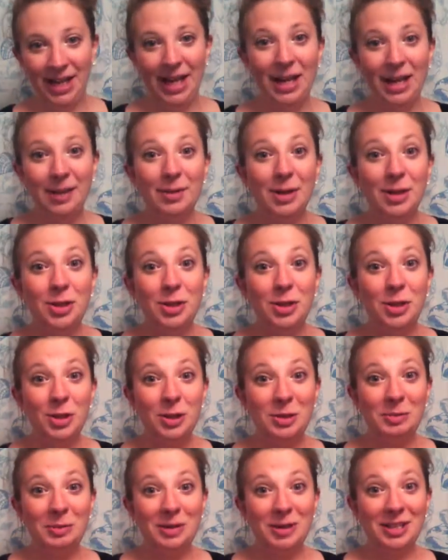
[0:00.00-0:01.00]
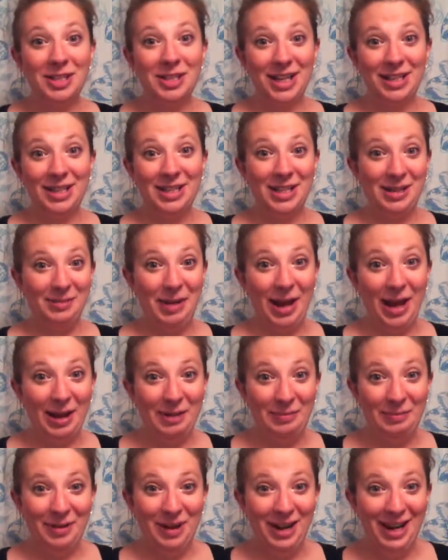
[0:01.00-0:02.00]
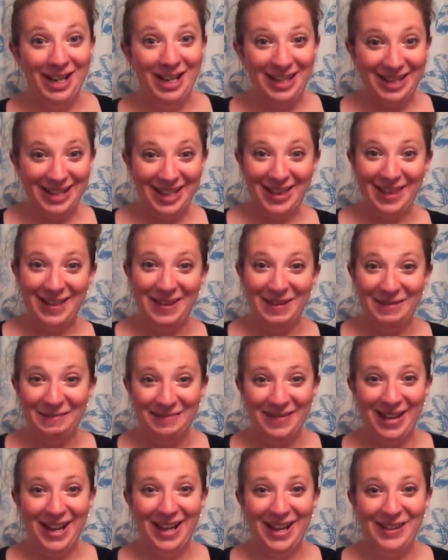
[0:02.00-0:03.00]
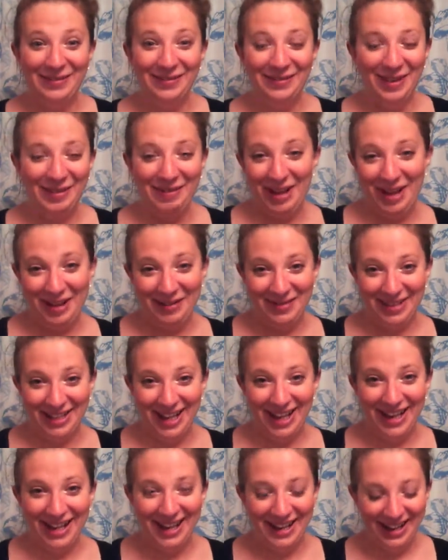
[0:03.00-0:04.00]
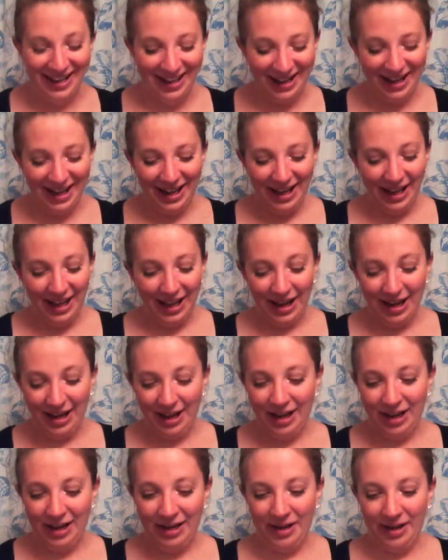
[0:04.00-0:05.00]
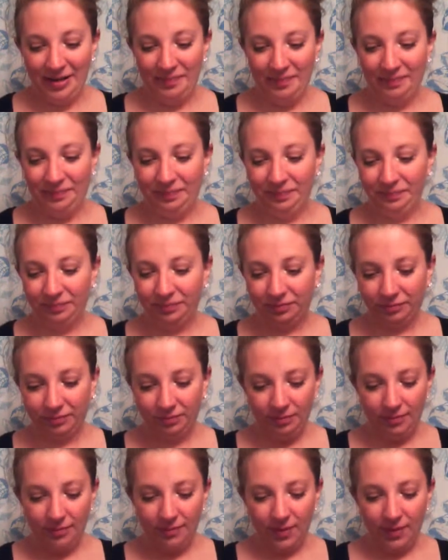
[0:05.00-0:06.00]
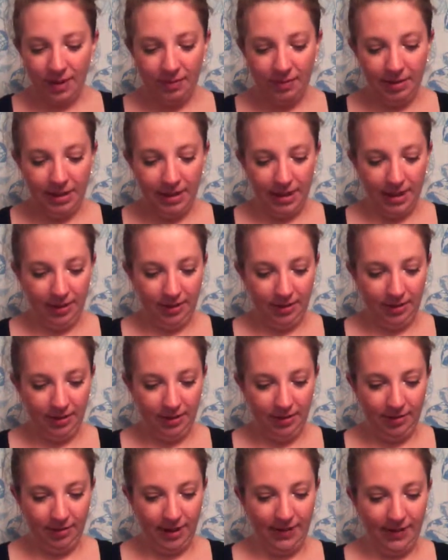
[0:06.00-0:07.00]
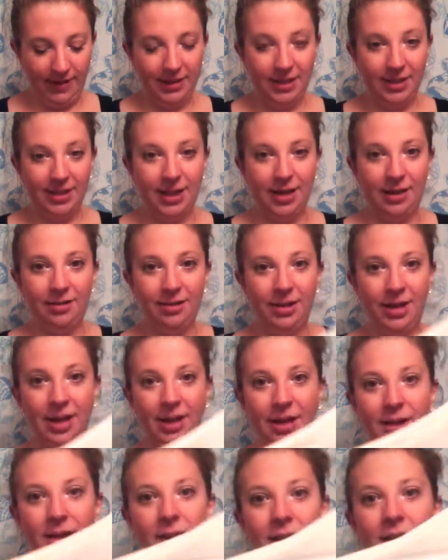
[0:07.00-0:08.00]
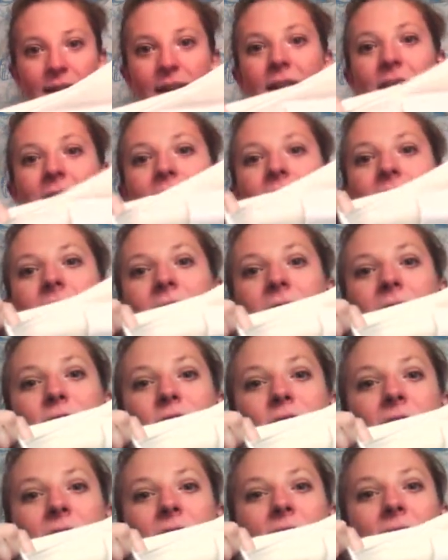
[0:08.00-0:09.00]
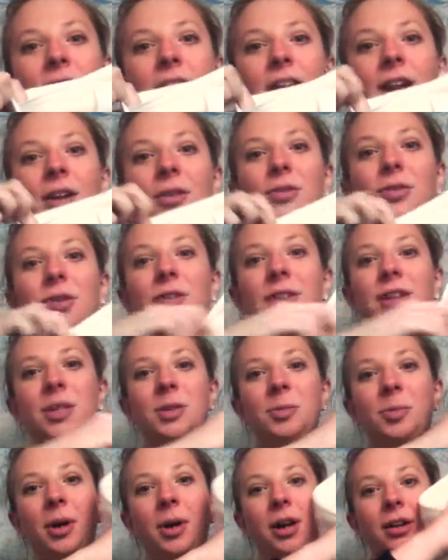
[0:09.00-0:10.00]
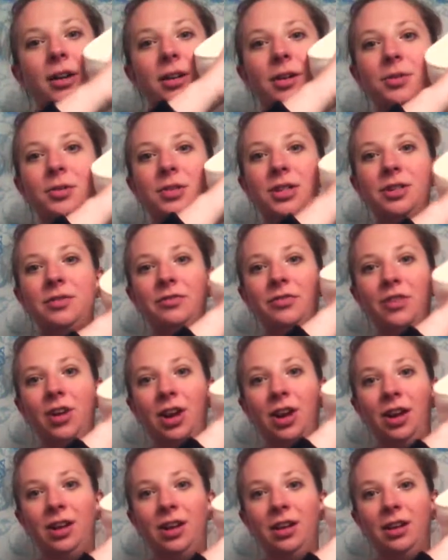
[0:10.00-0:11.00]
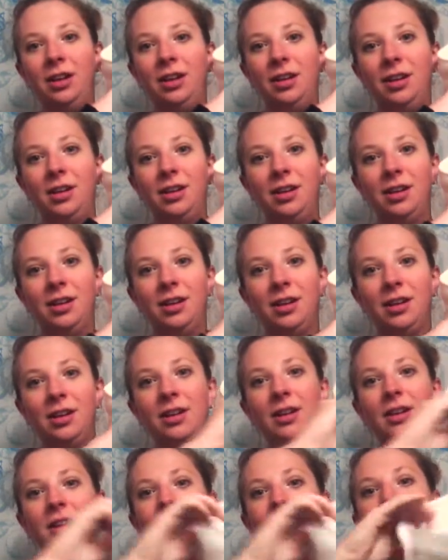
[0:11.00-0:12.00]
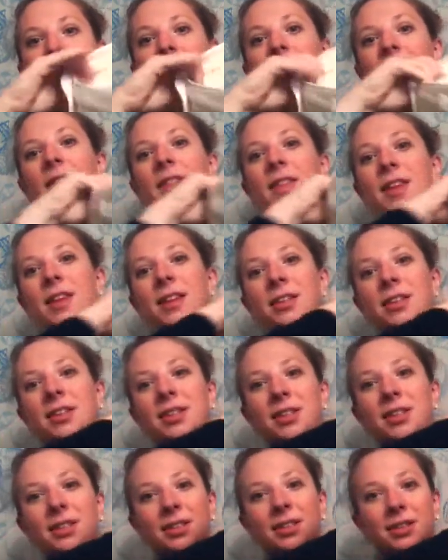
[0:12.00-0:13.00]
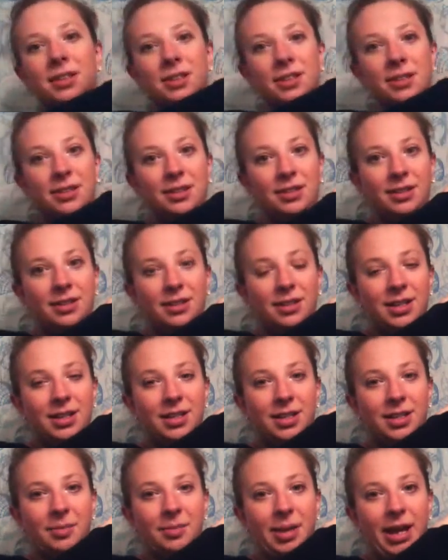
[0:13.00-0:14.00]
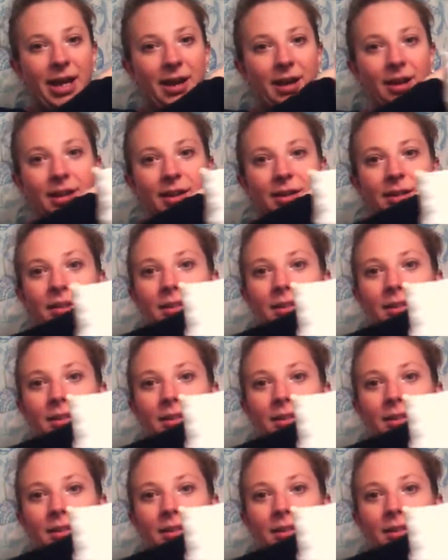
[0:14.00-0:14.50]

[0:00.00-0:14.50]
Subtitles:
Got my super sexy back brace in the mail from Amazon. Let me see. Okay, this is how, check it out. So this part goes in the front, and then this is the back.